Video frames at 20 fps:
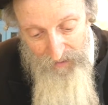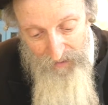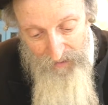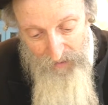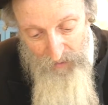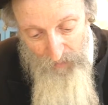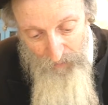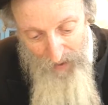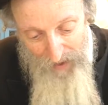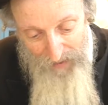
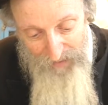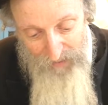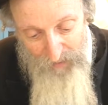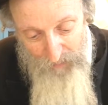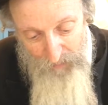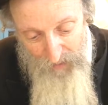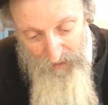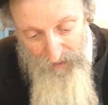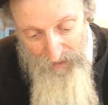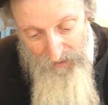Tamach to
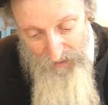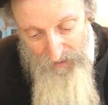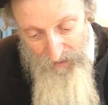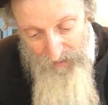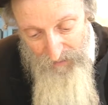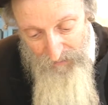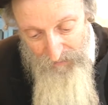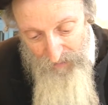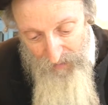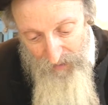
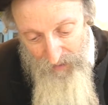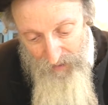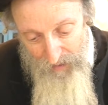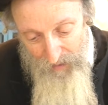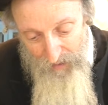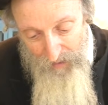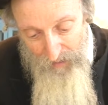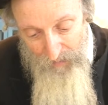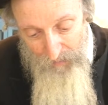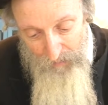be
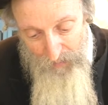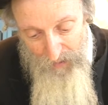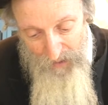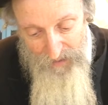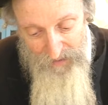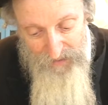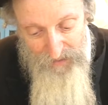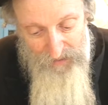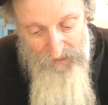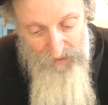
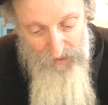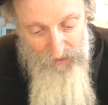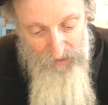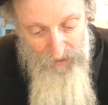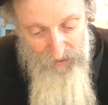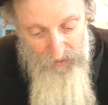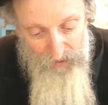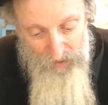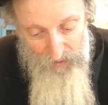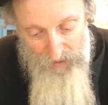is that's
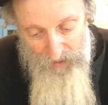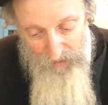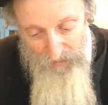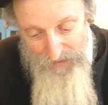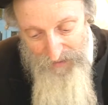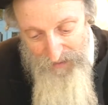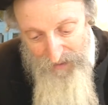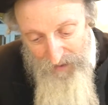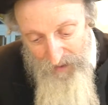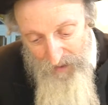
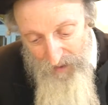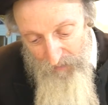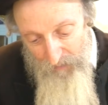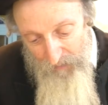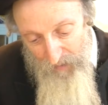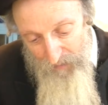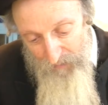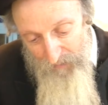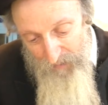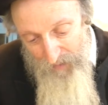the meaning
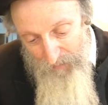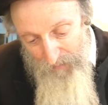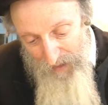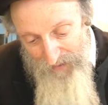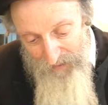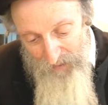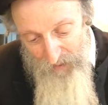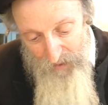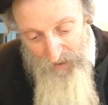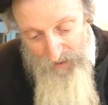of
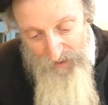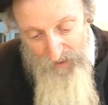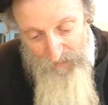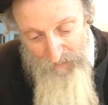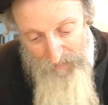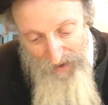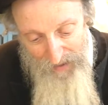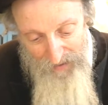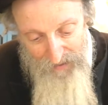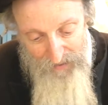Tamach to is
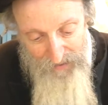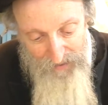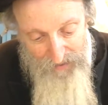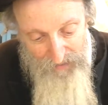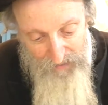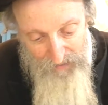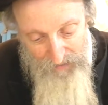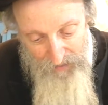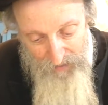Makas.